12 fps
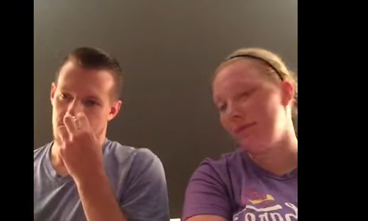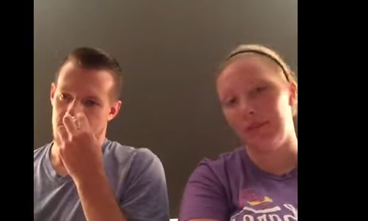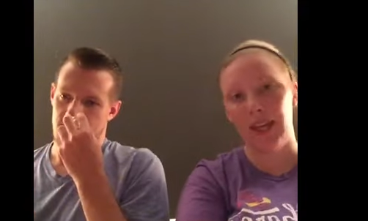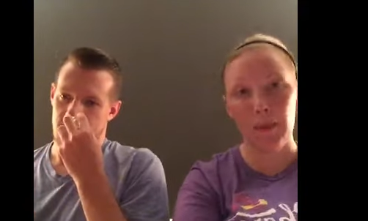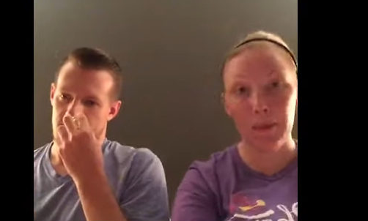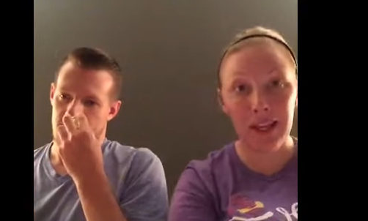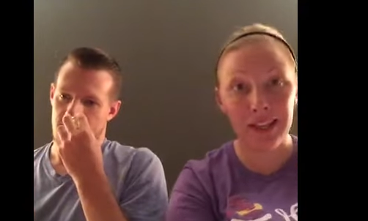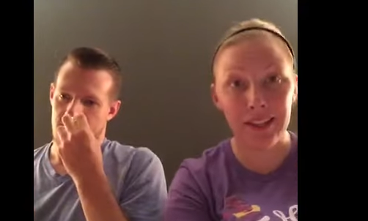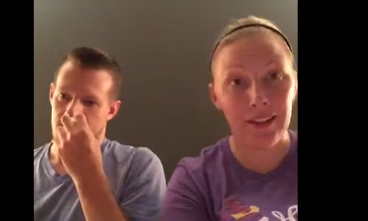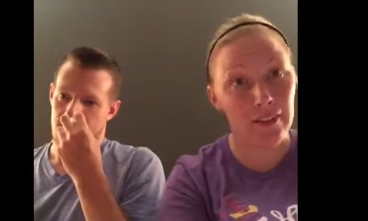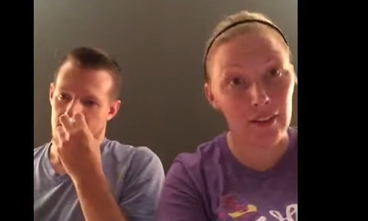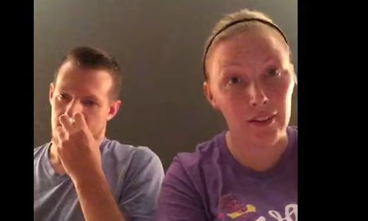Speaker 1: Kip can't
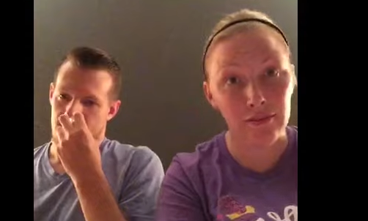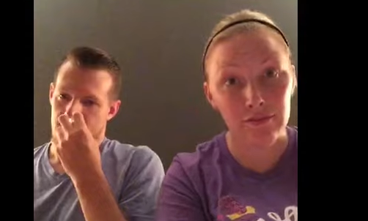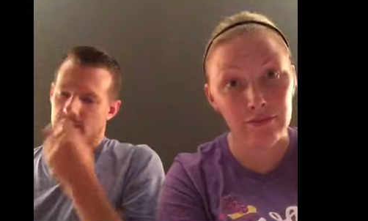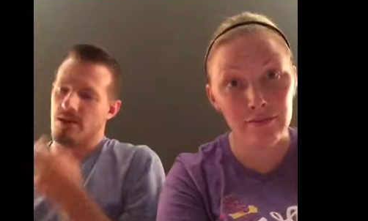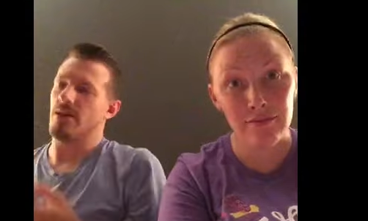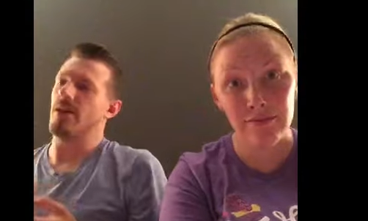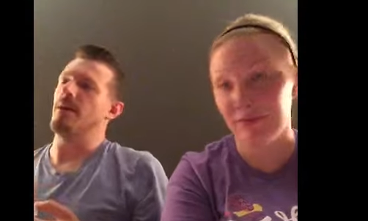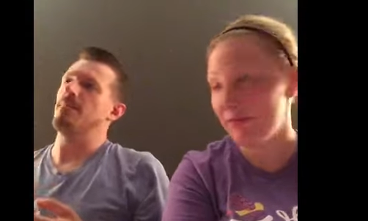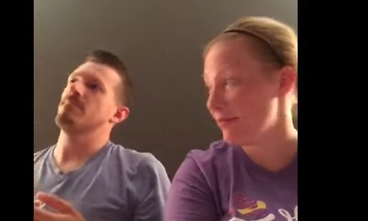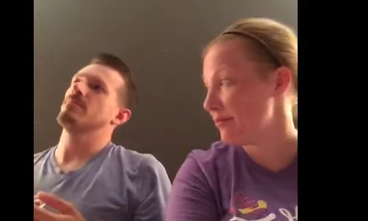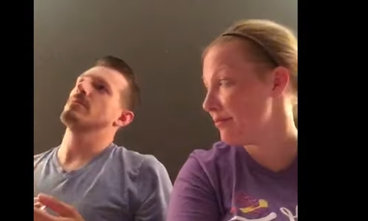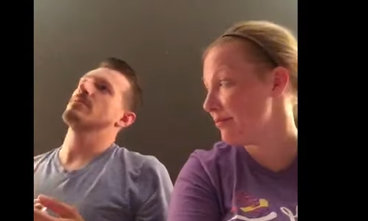either.
Speaker 2: Okay,
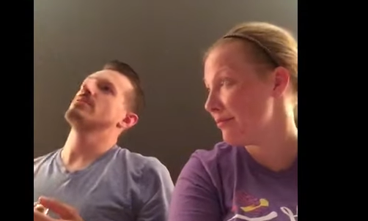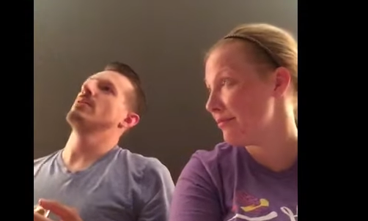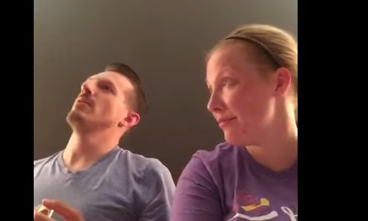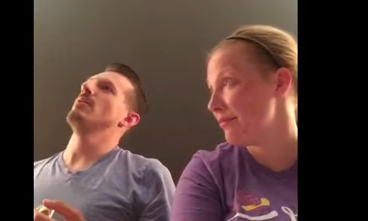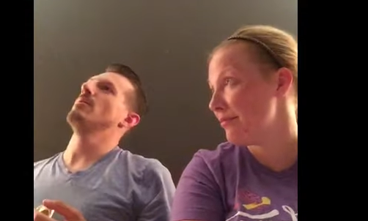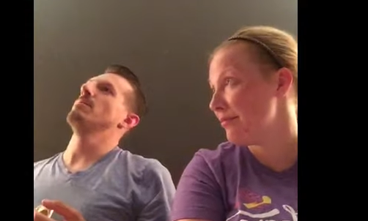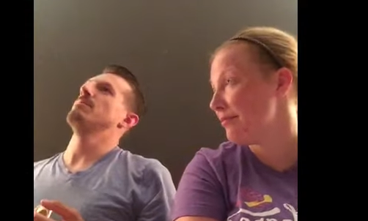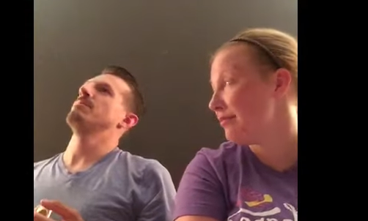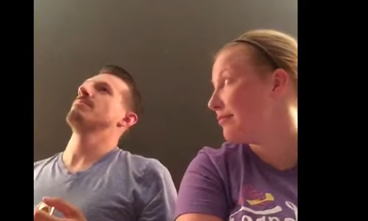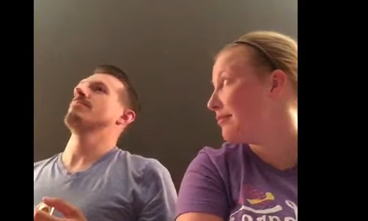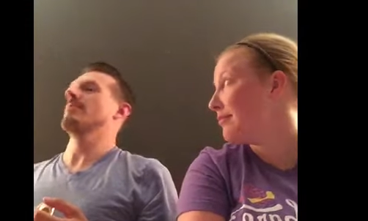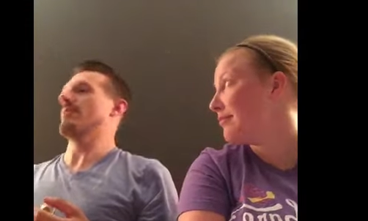so
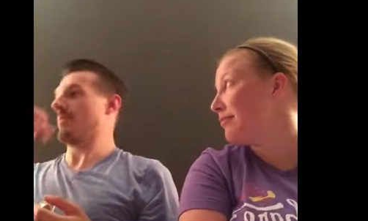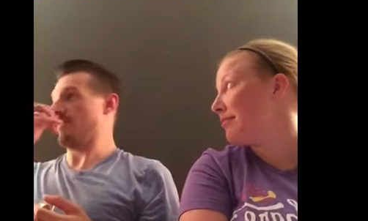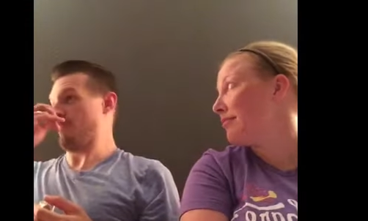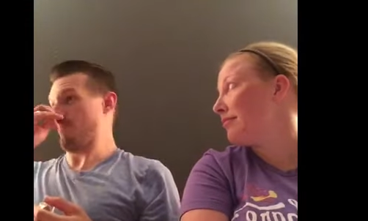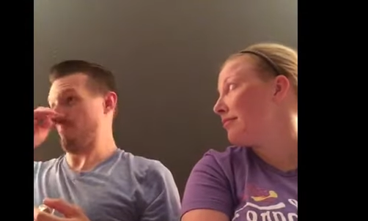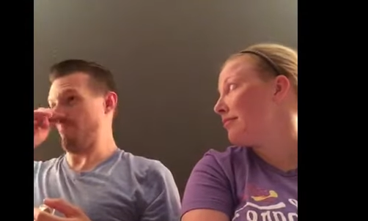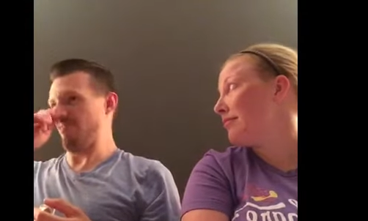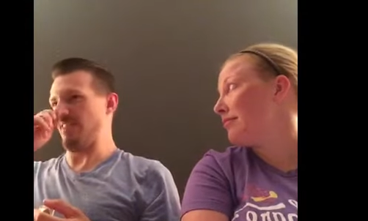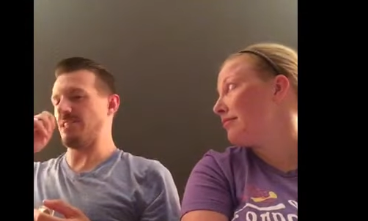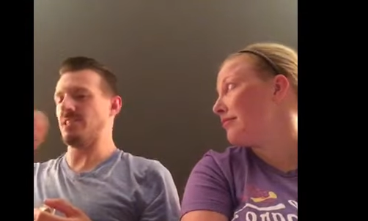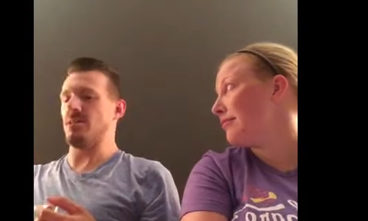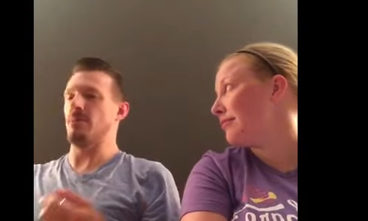like
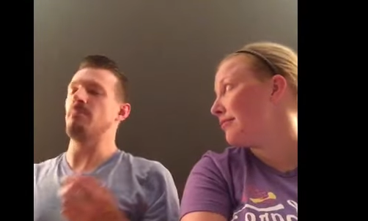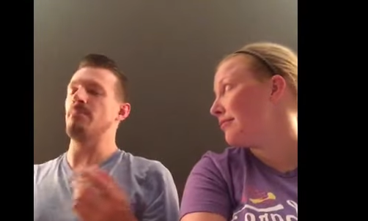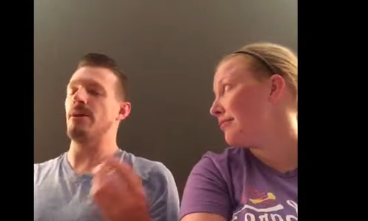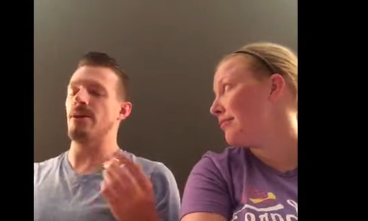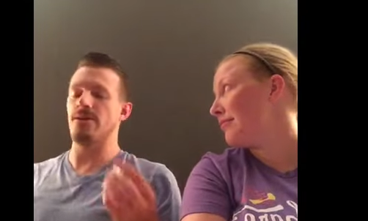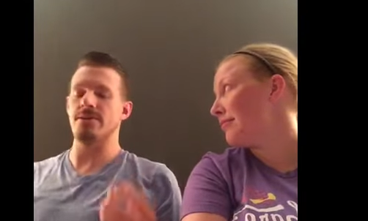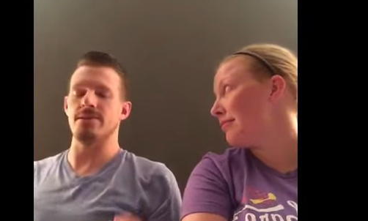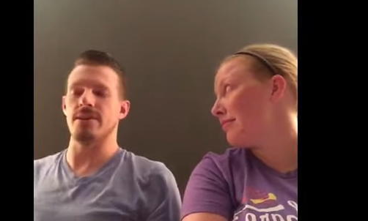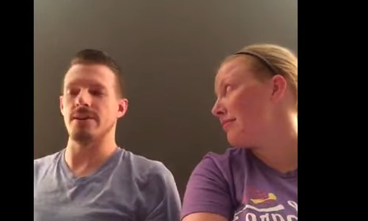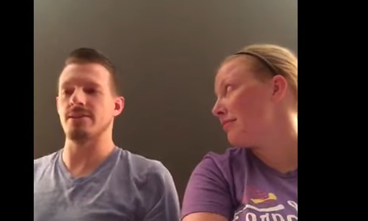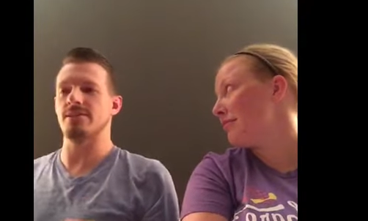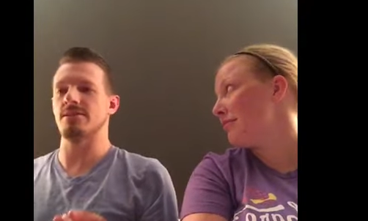cinnamon bear is like
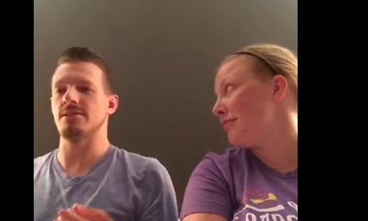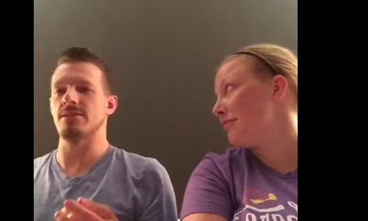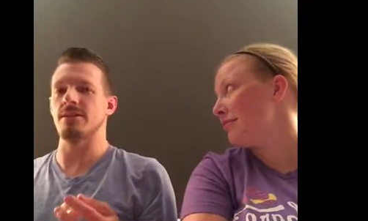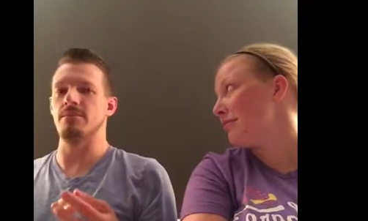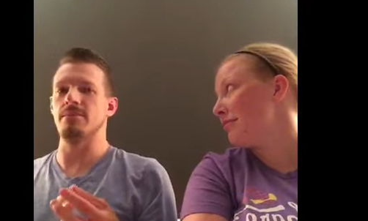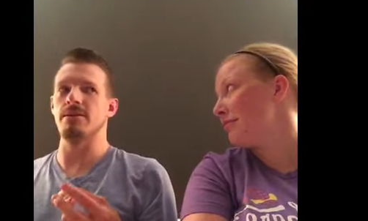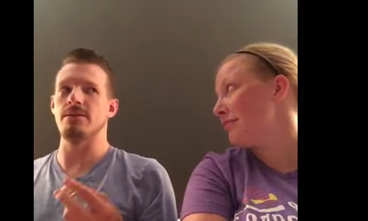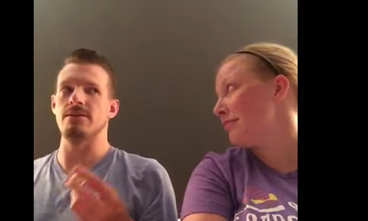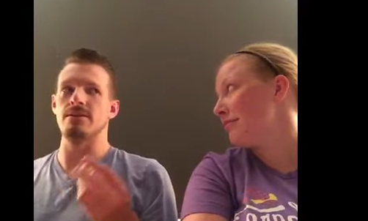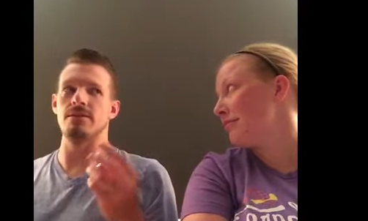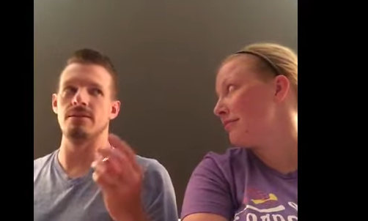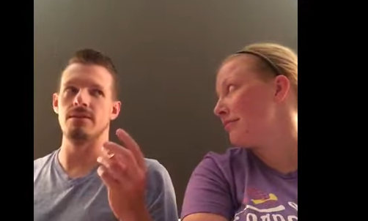
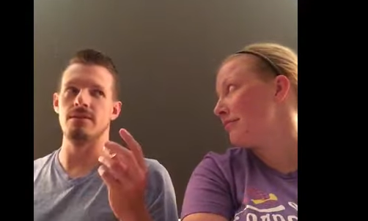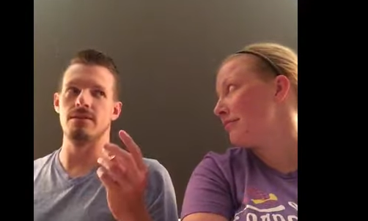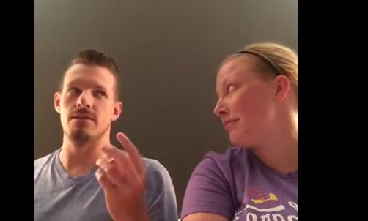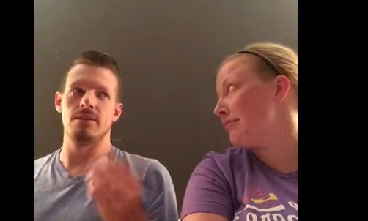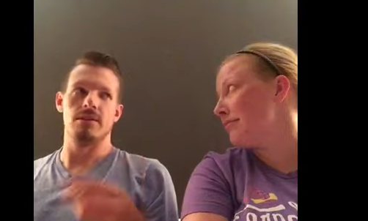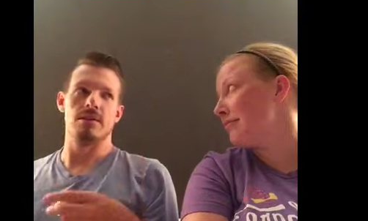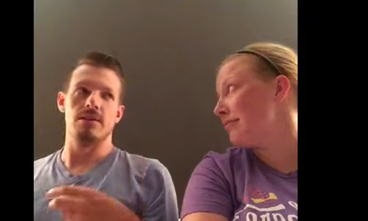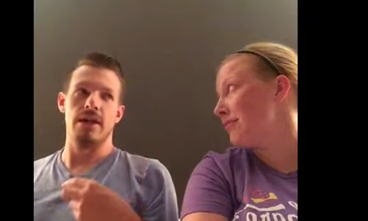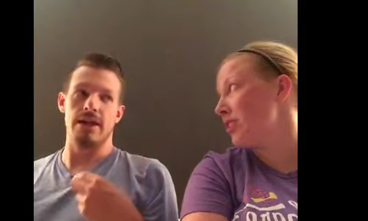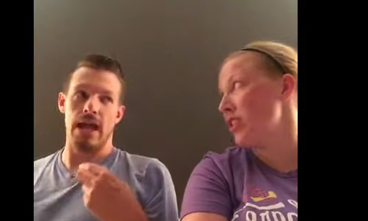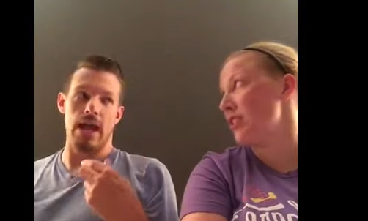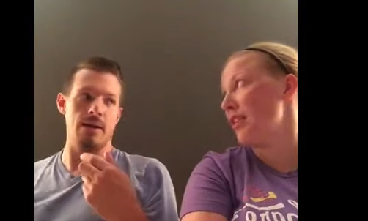cinnamon. Like
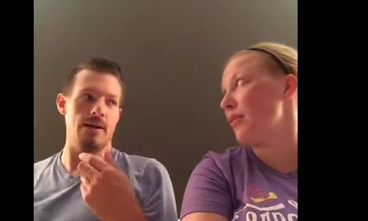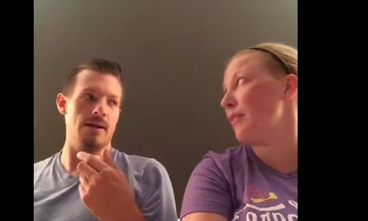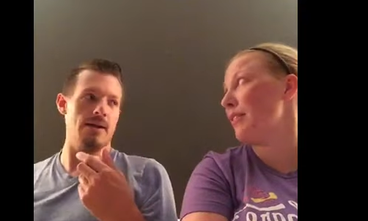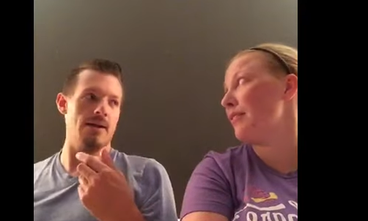just I, cinnamon.